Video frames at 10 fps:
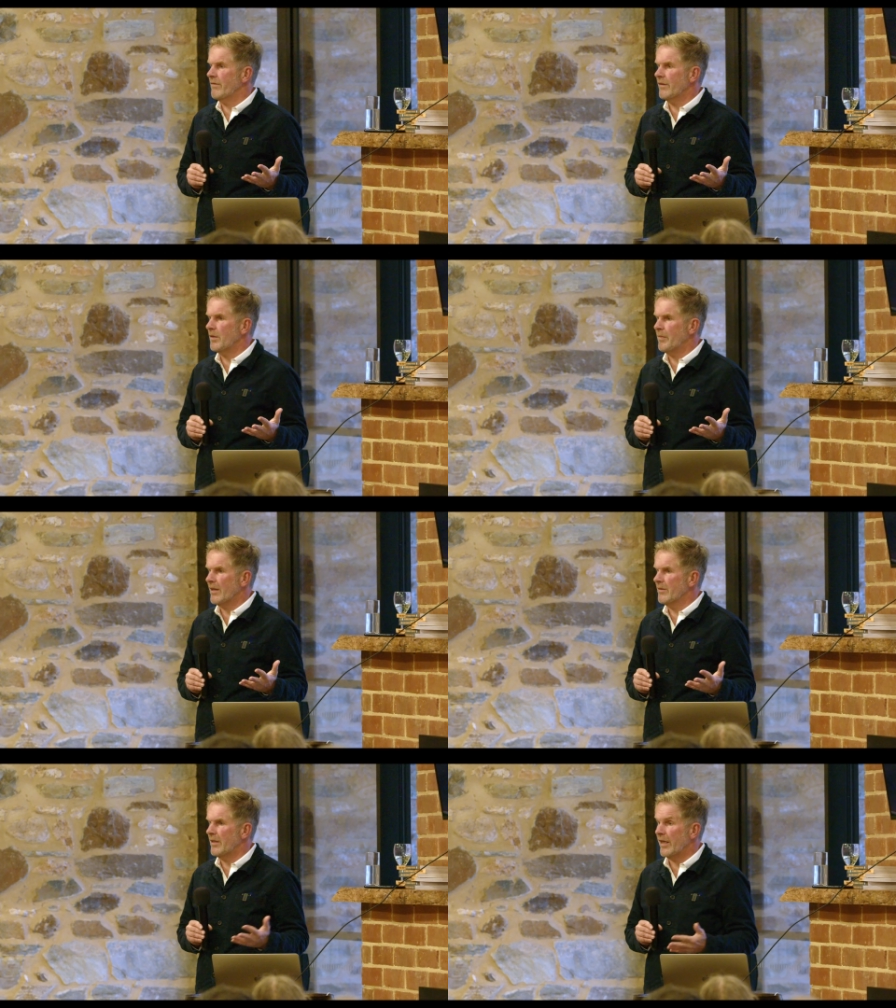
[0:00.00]
50
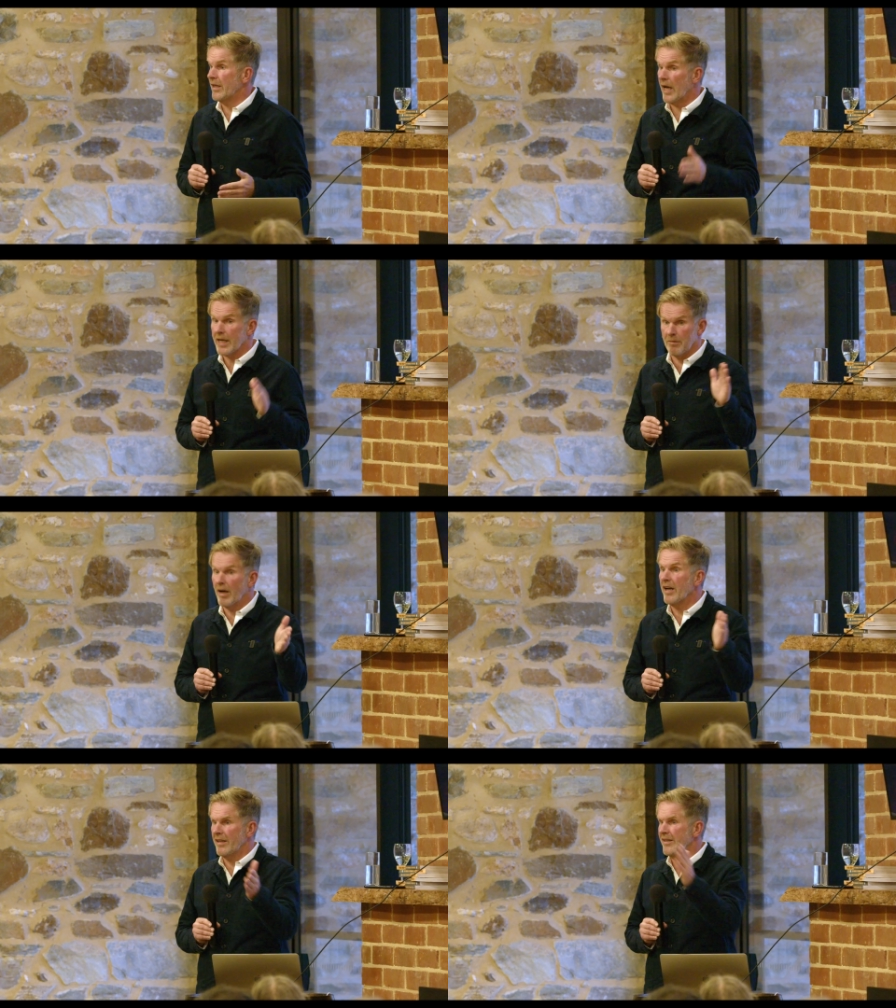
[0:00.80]
pound today, I can
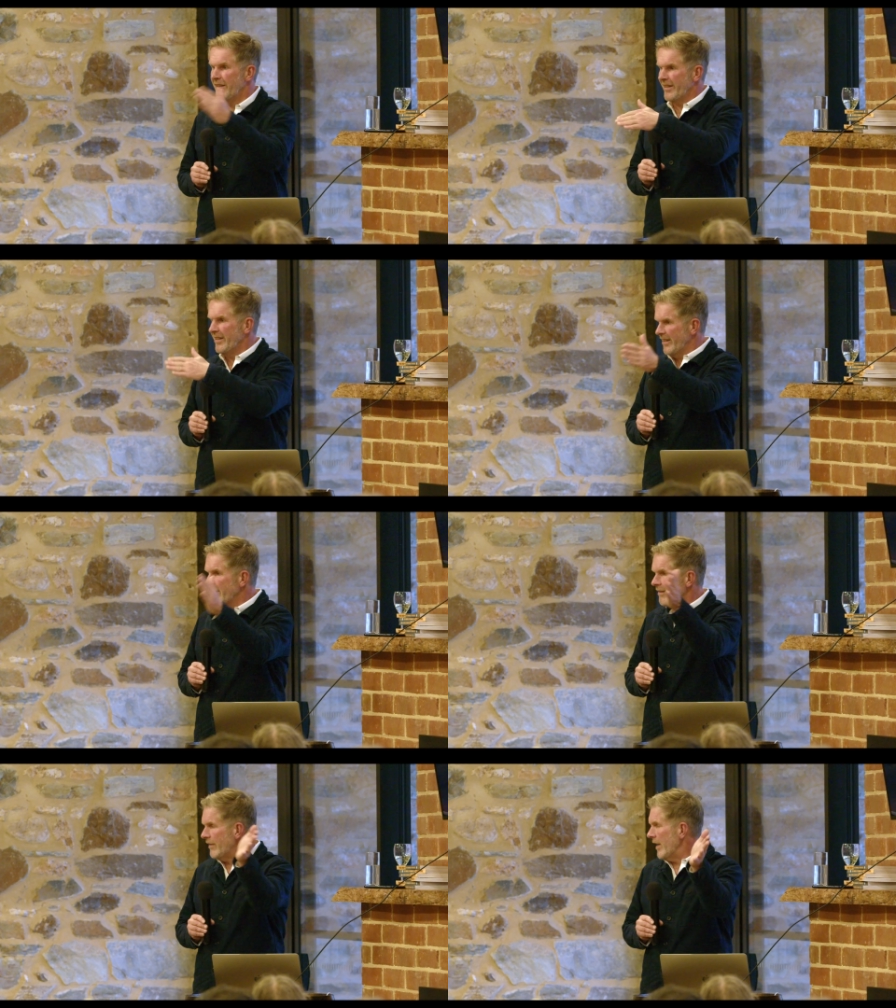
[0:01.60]
buy
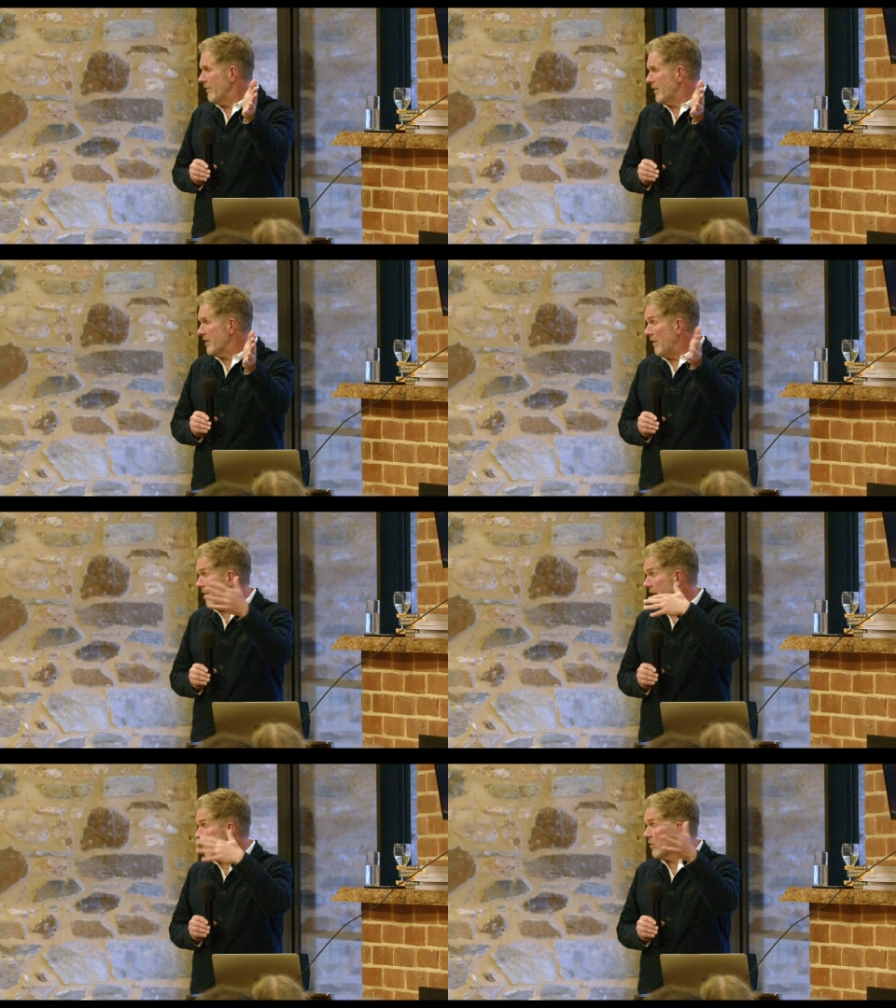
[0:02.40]
five, 10
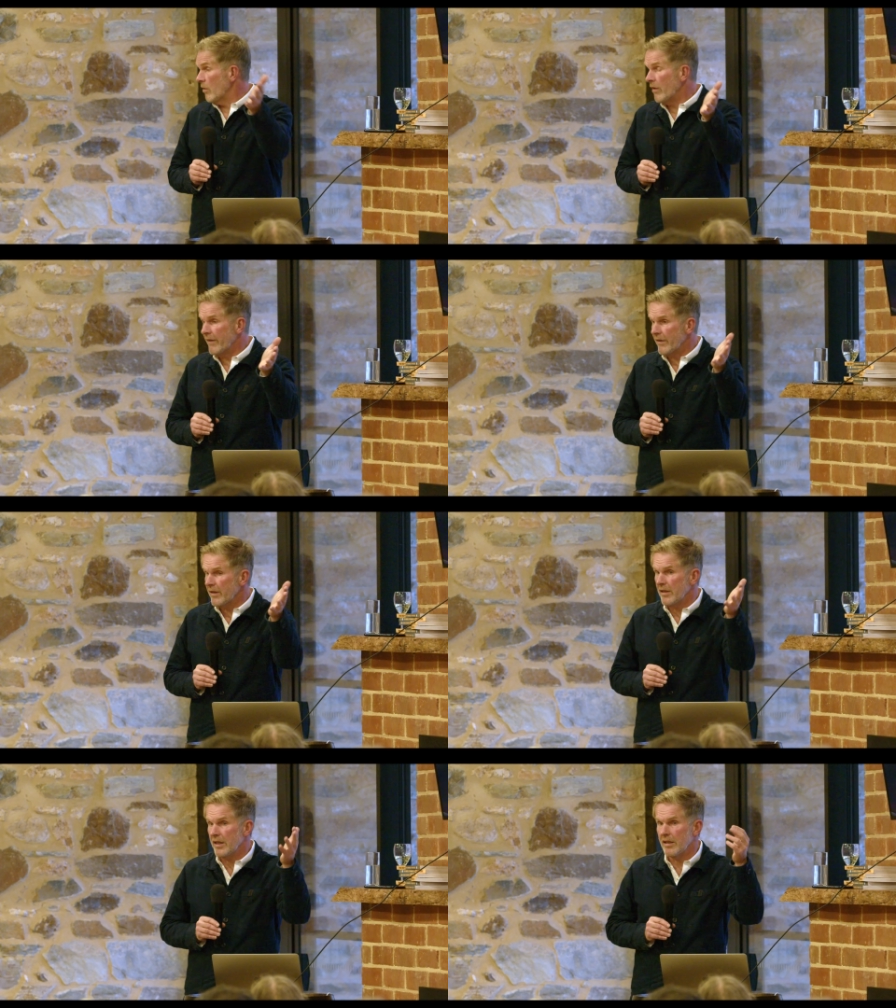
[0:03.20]
things or
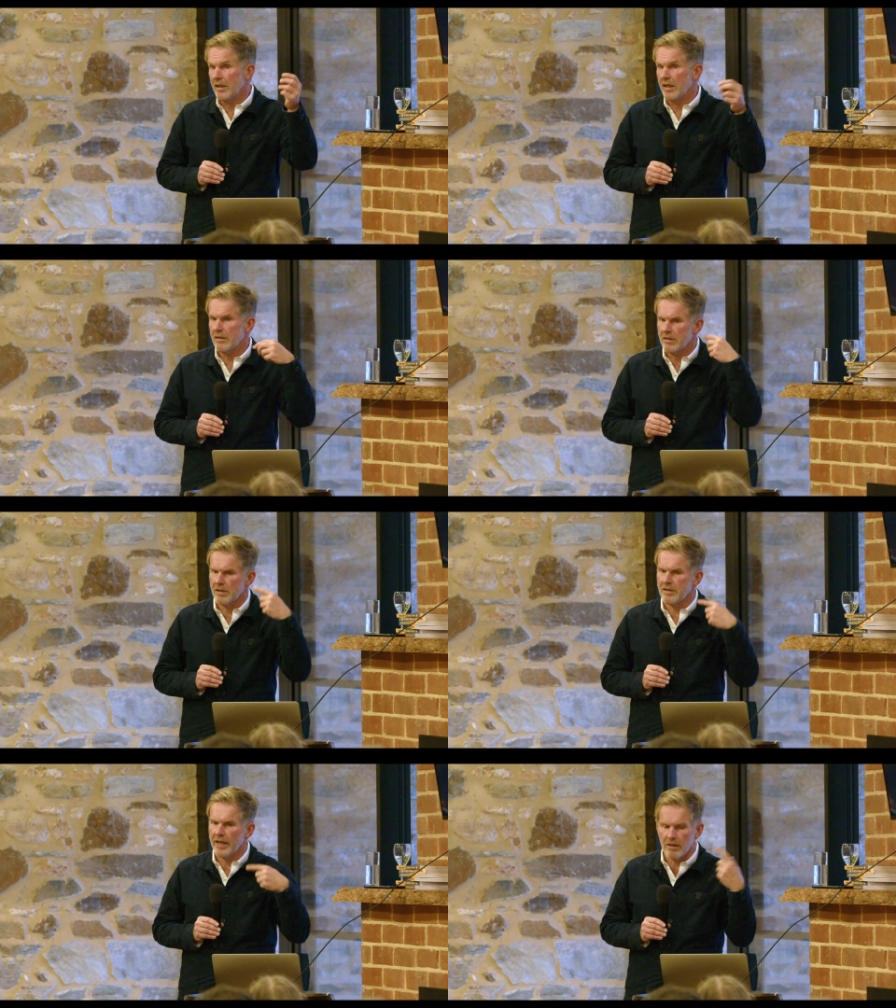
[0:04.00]
whatever. It, it's
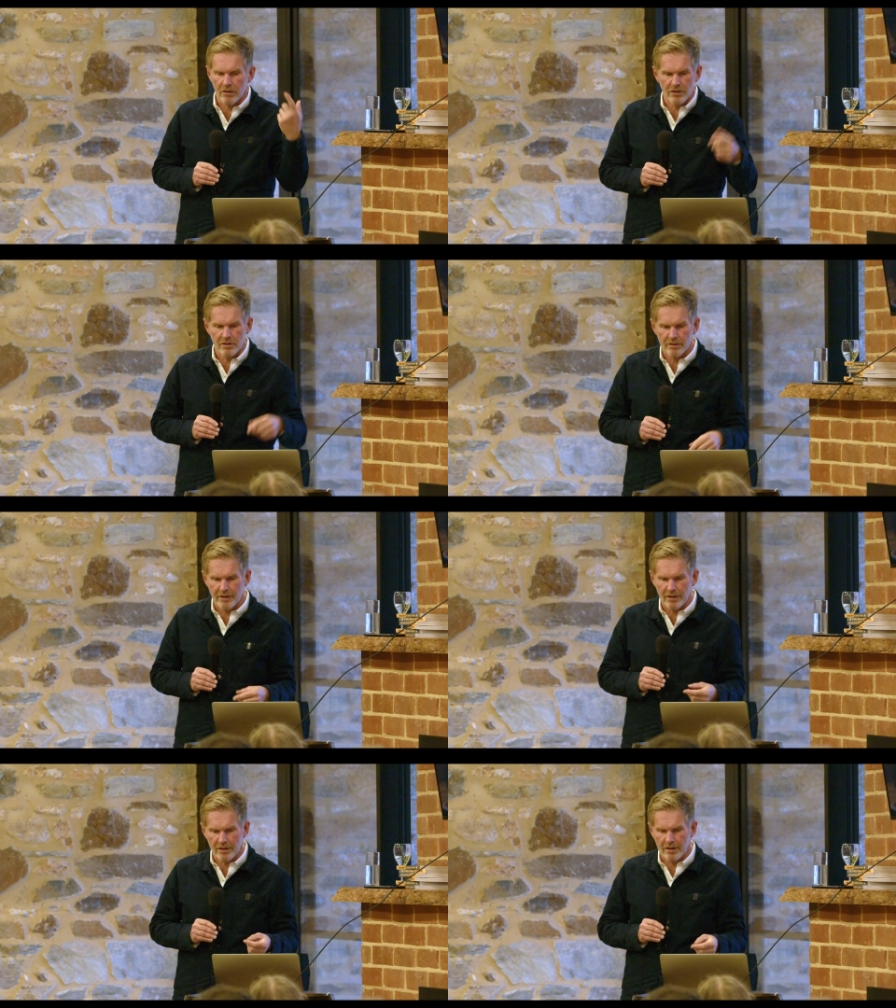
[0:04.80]
a psychological
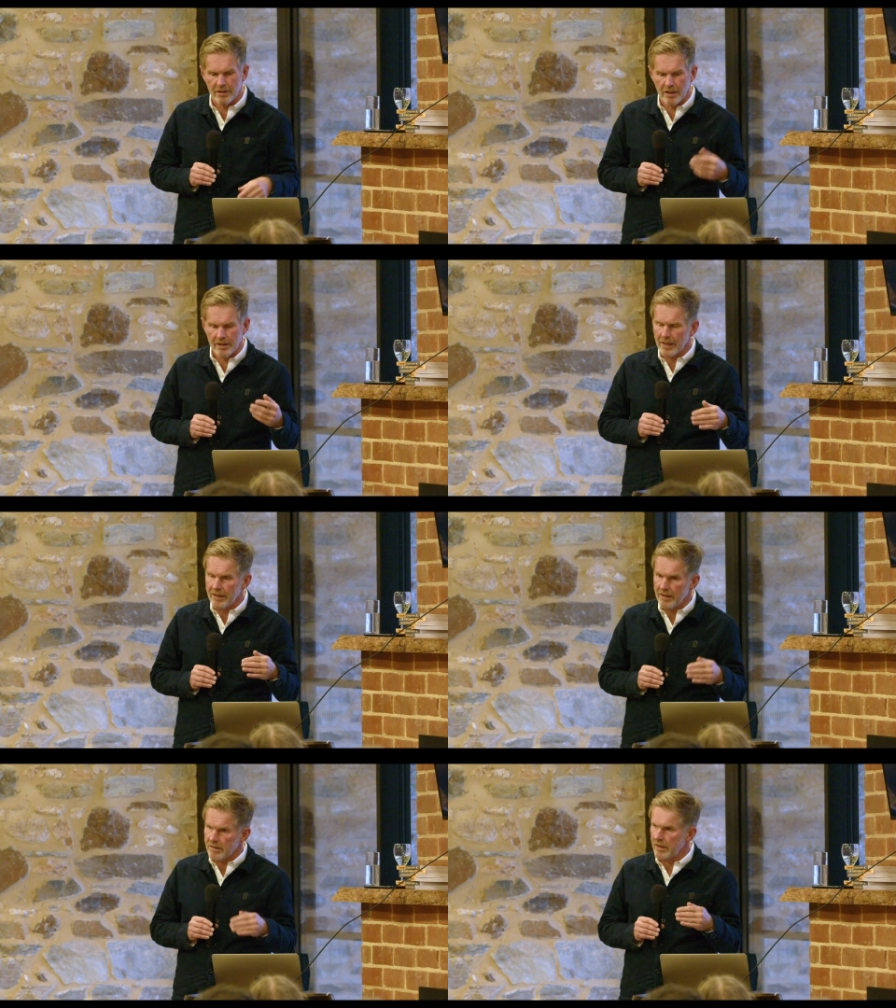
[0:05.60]
thing. And, and
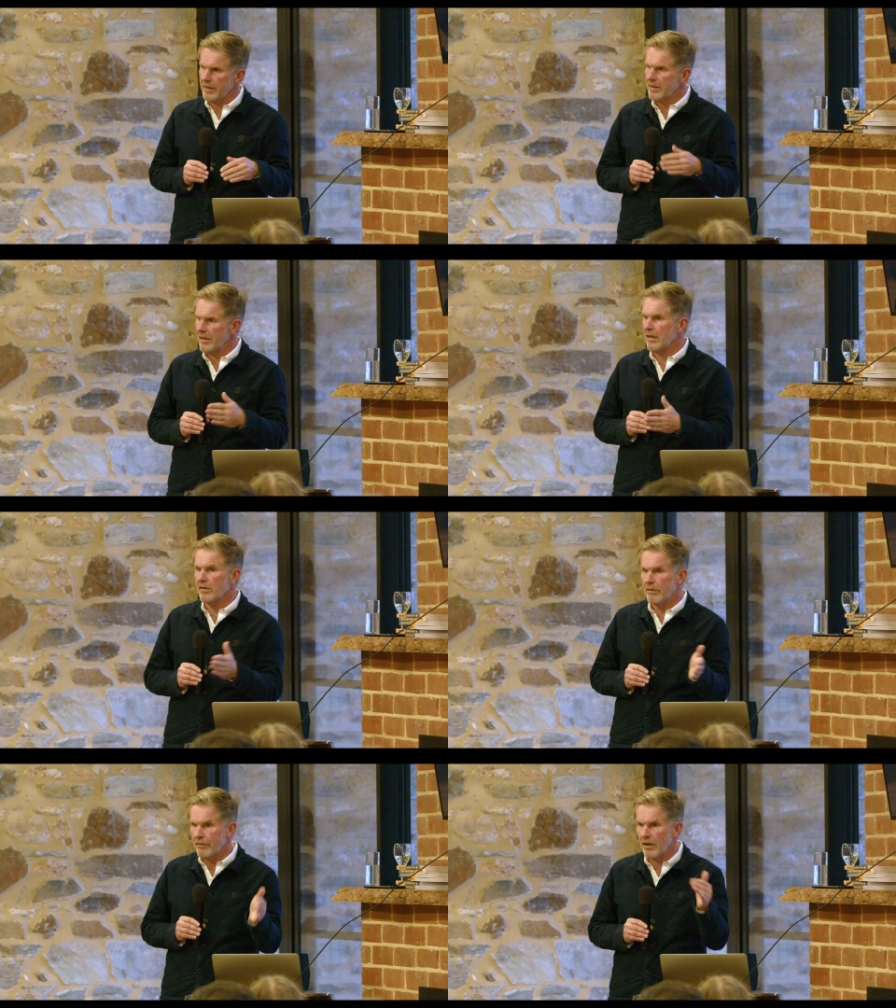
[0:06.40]
again, it's like you say,
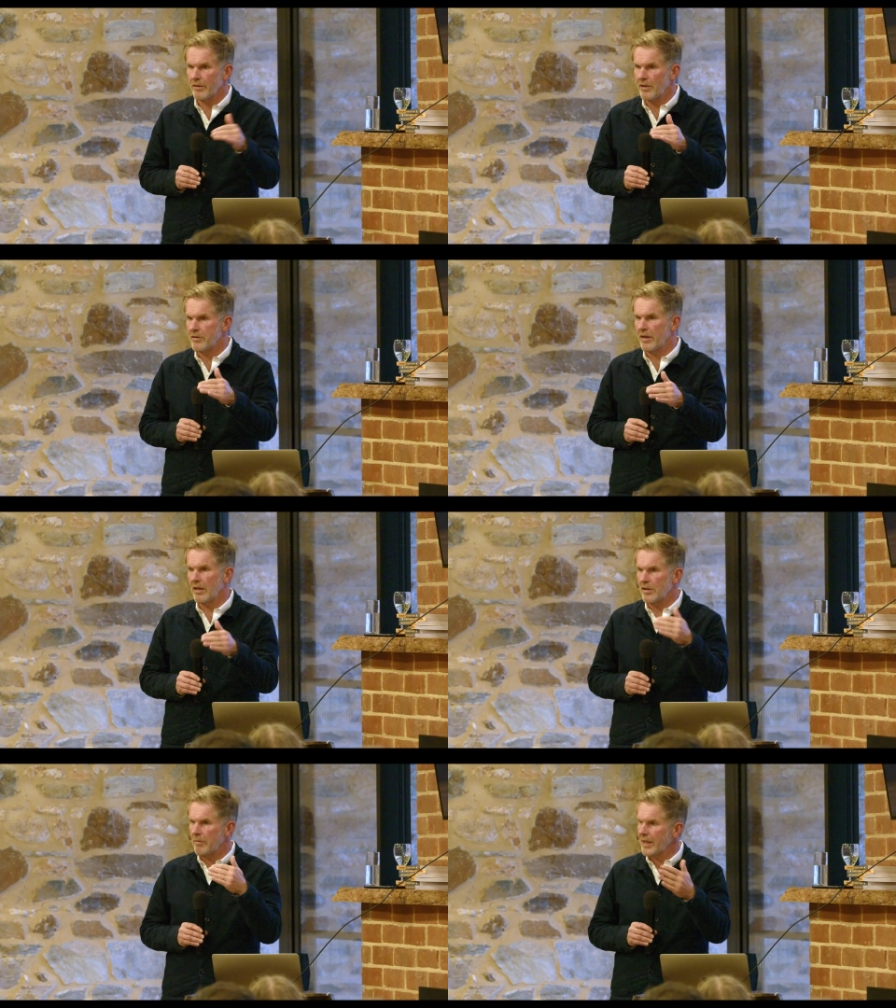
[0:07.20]
and you are following a
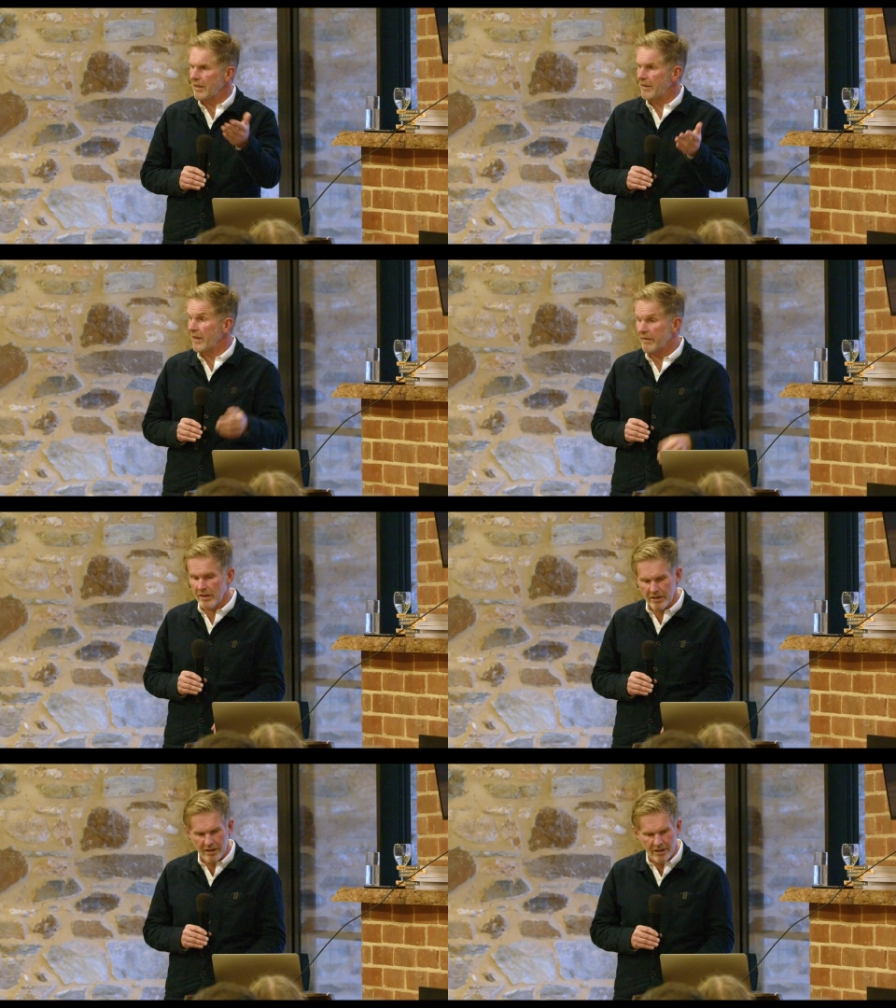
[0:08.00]
trail and you're making a day of it.